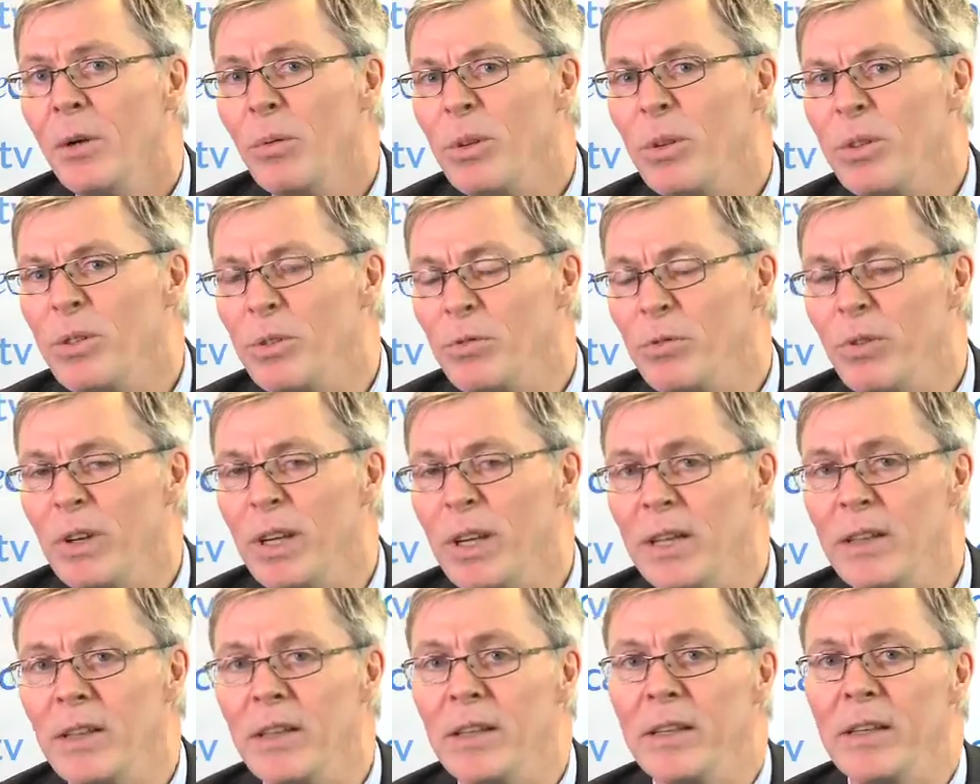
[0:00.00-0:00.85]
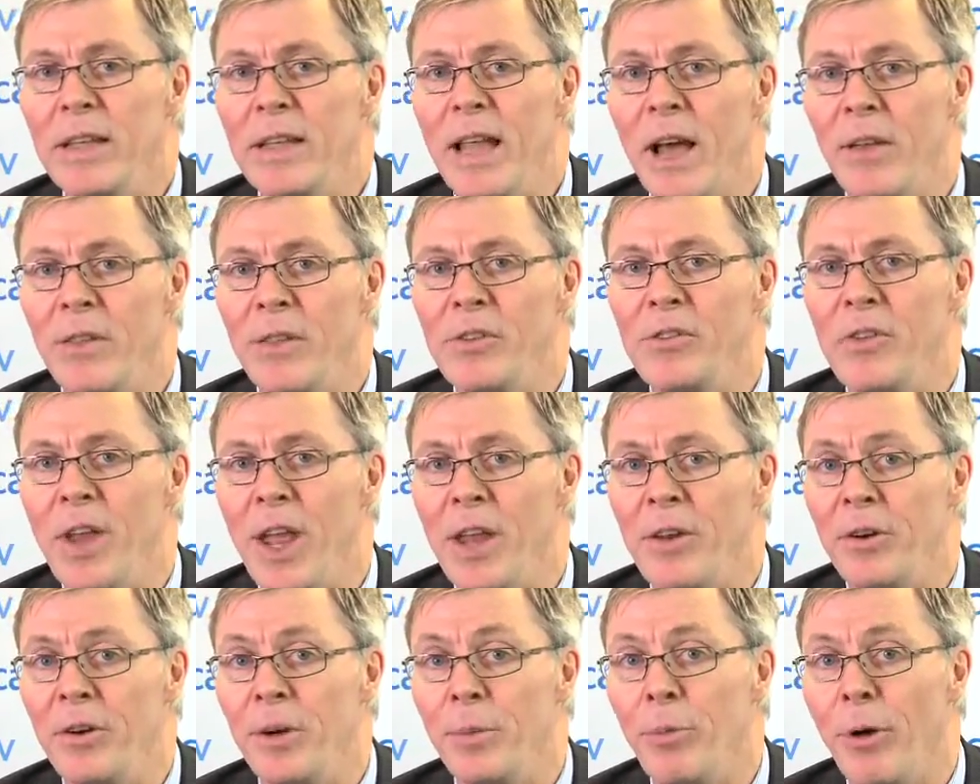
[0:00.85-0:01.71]
which is really the, now the
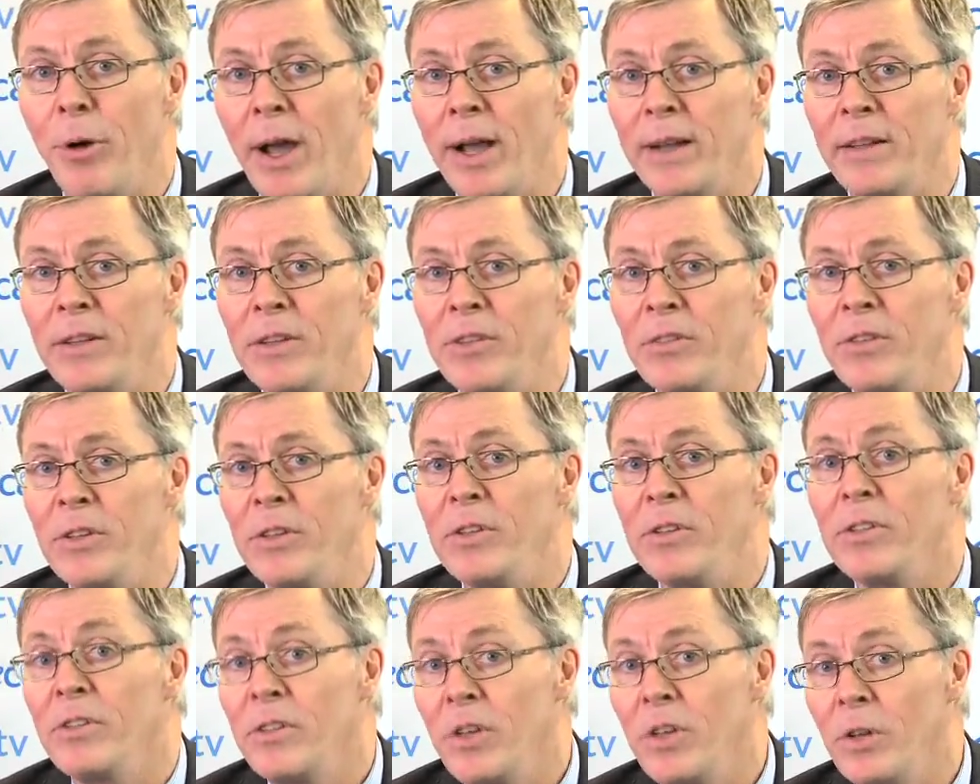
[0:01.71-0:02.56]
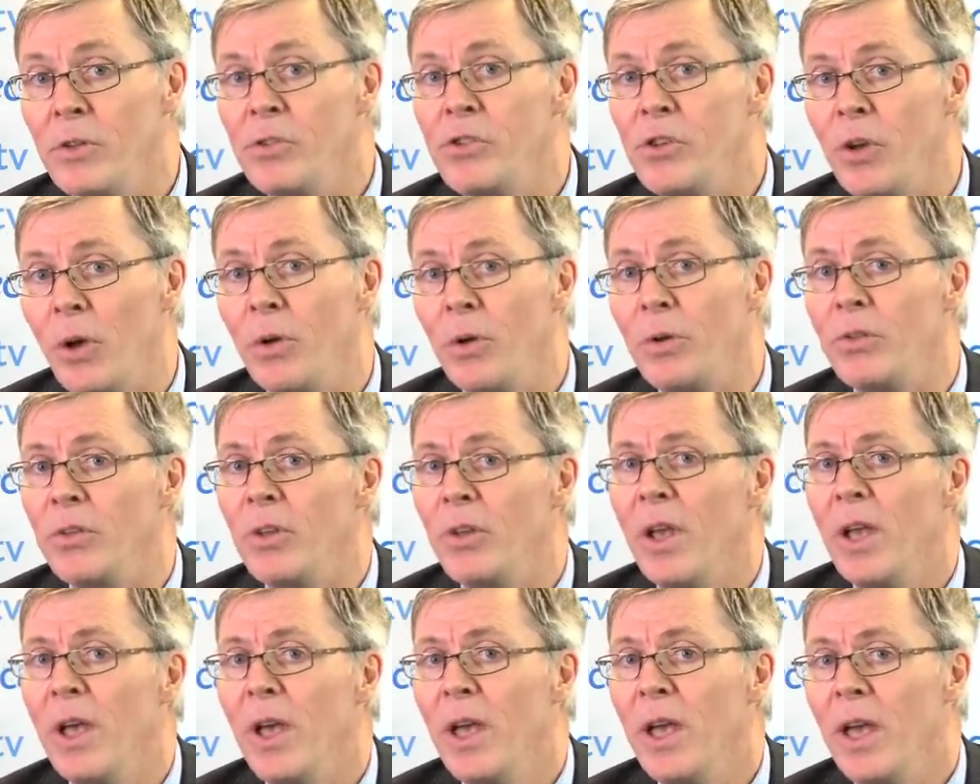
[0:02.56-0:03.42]
standard of practice and still shows
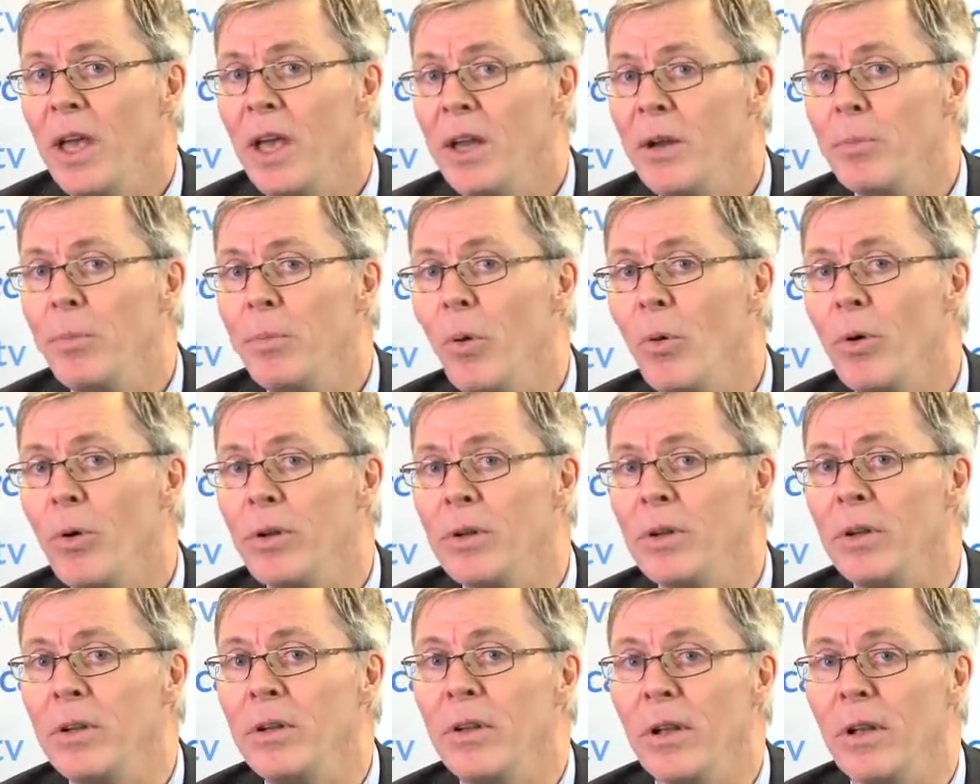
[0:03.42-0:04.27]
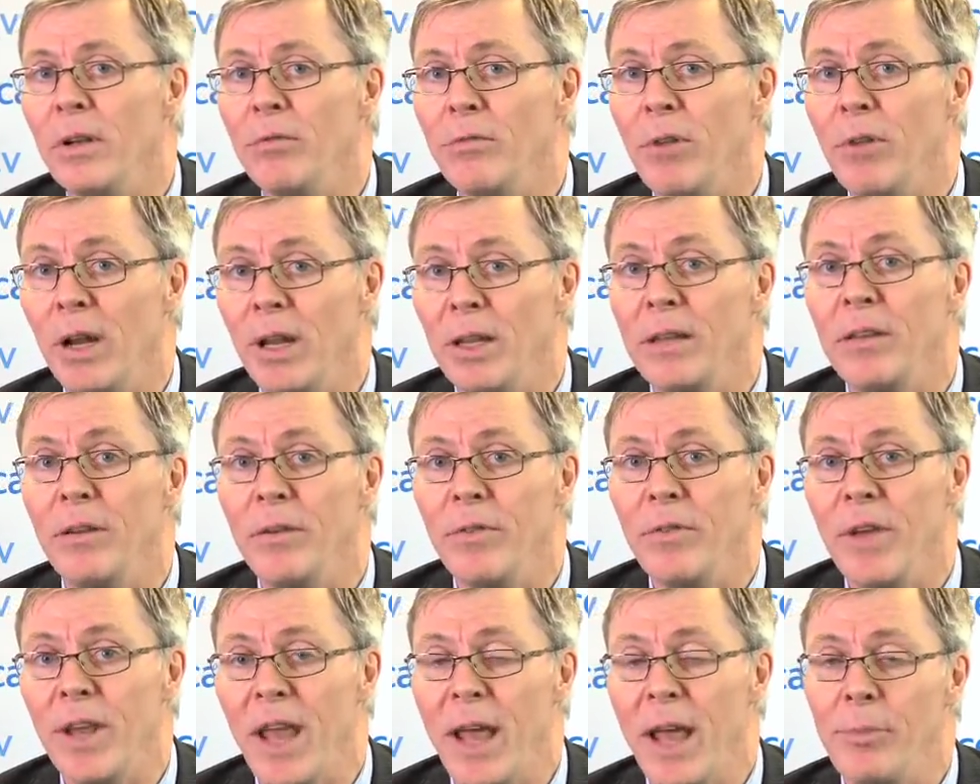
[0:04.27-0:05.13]
an important uh,
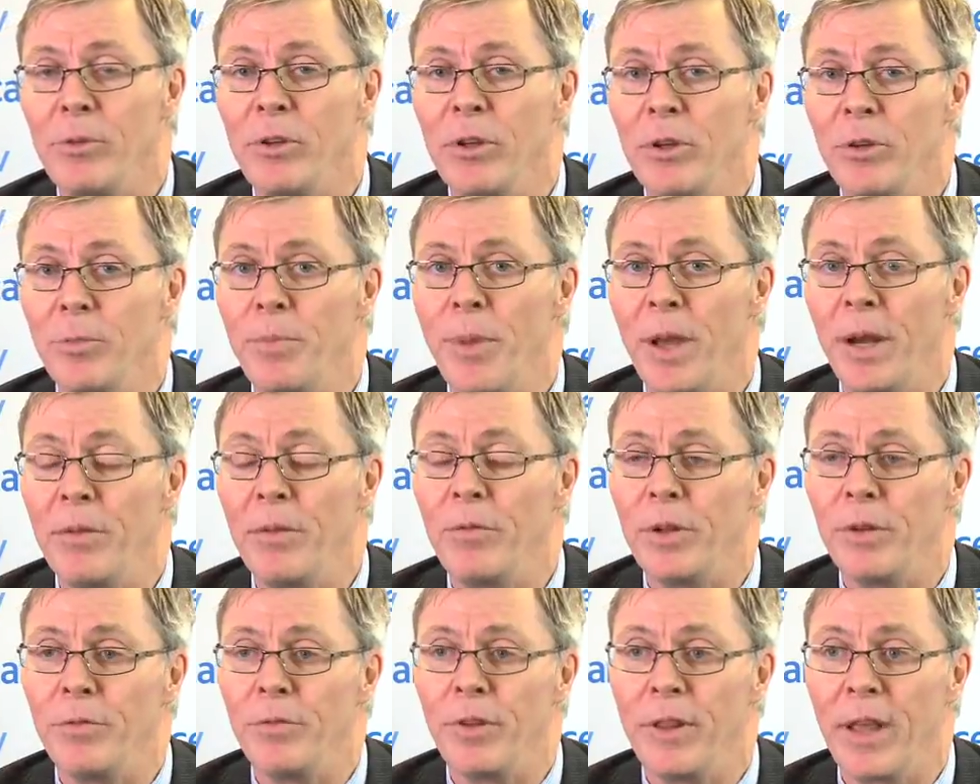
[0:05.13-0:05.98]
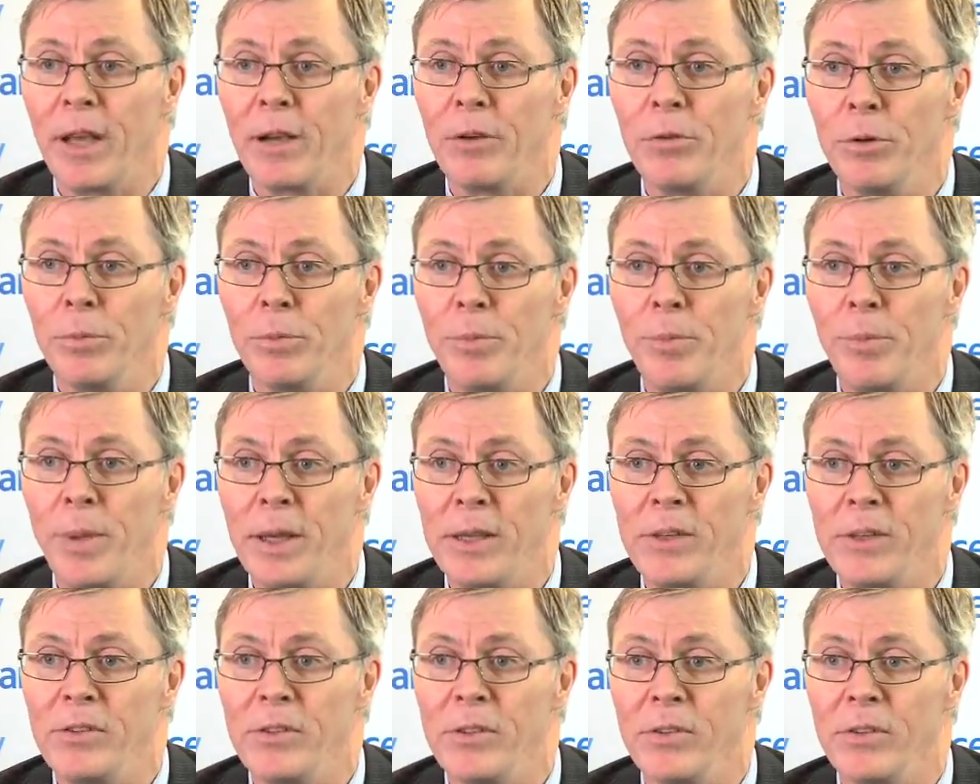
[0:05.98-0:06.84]
relative and absolute benefit for that group of
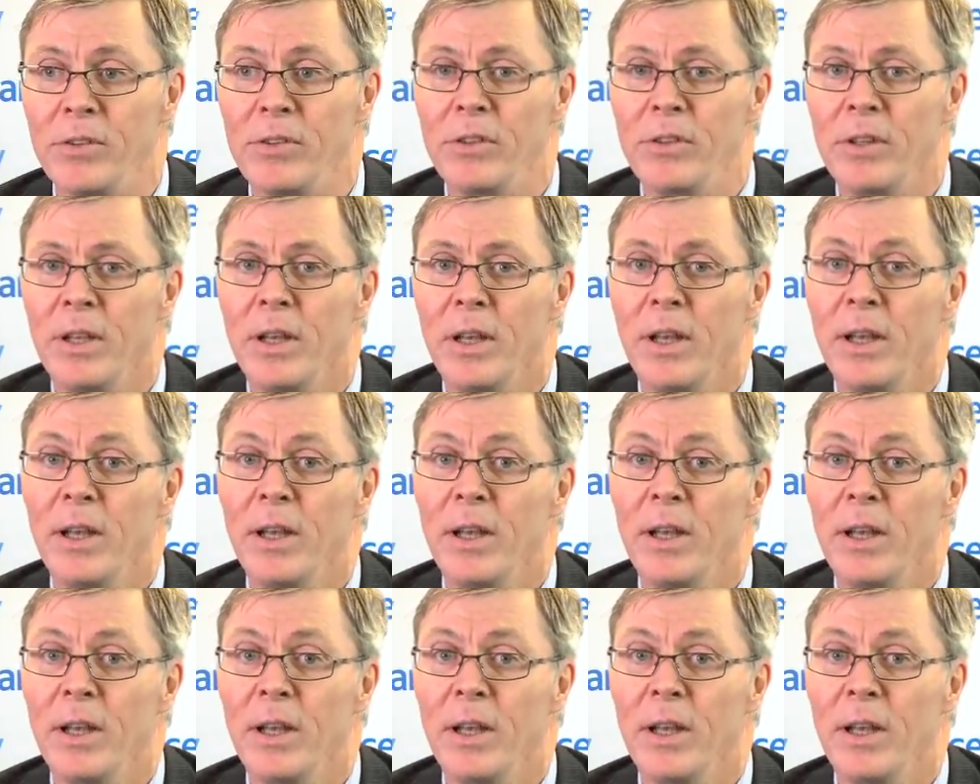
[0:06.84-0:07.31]
patients.